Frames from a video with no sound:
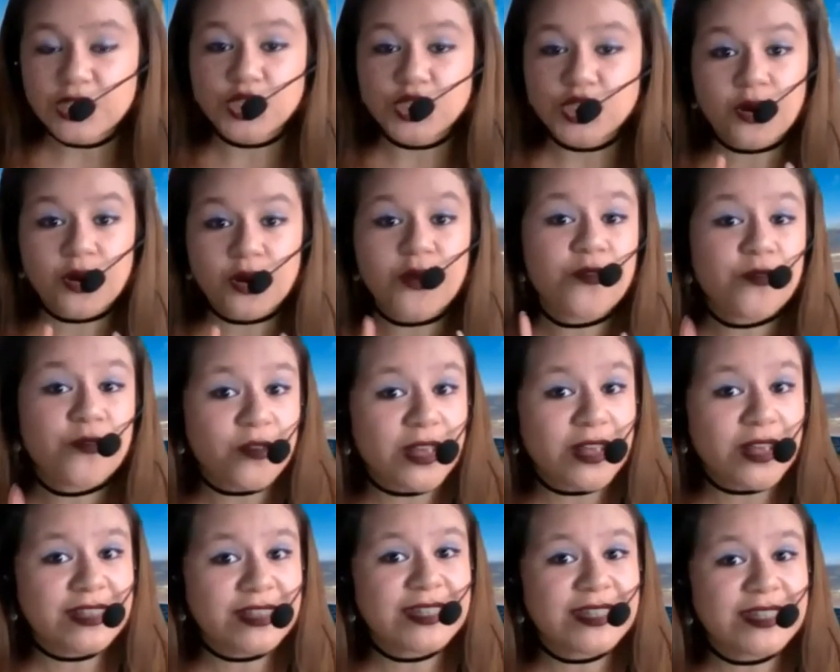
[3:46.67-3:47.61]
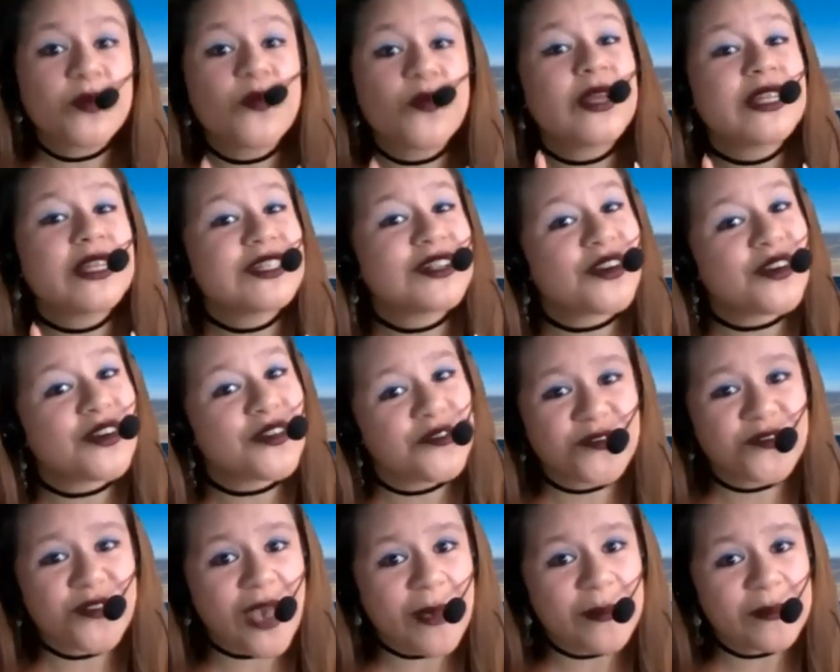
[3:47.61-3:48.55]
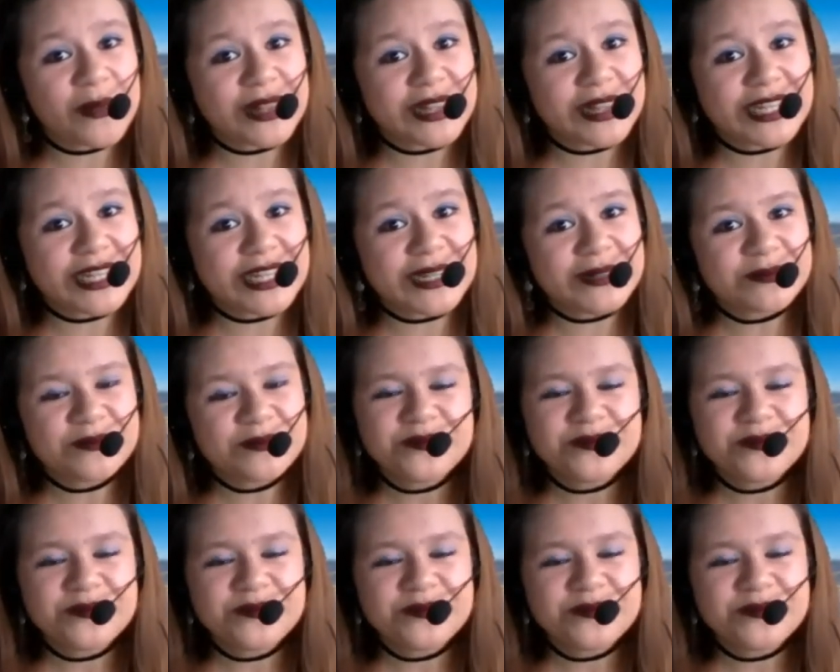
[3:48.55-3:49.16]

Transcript: your field with your family